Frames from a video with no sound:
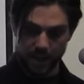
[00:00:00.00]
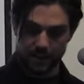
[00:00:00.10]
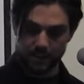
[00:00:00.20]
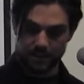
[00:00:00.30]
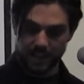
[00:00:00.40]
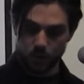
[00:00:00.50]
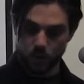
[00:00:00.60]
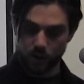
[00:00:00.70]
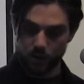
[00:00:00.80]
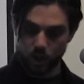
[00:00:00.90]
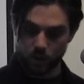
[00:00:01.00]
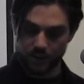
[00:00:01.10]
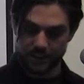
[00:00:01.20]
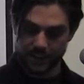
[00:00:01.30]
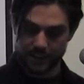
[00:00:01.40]
And it is now well
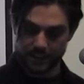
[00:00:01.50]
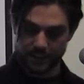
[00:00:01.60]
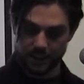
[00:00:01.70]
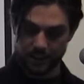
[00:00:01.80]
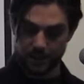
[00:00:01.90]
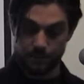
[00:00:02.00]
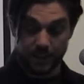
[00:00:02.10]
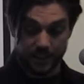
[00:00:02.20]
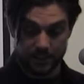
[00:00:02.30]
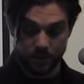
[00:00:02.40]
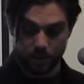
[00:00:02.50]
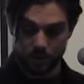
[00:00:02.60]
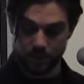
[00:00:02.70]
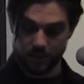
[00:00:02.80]
known that um, there is got, uh,